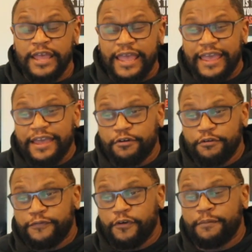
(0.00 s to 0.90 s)
and who
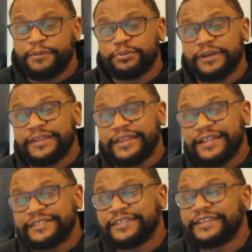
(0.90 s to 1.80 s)
fall between
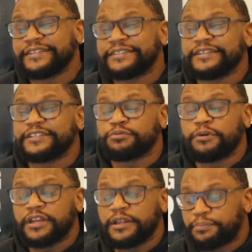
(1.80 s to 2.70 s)
that ten to
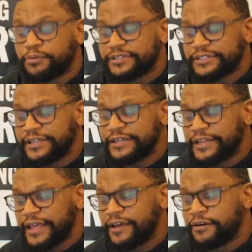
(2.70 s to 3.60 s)
twenty percent
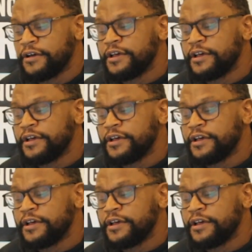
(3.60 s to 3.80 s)
down.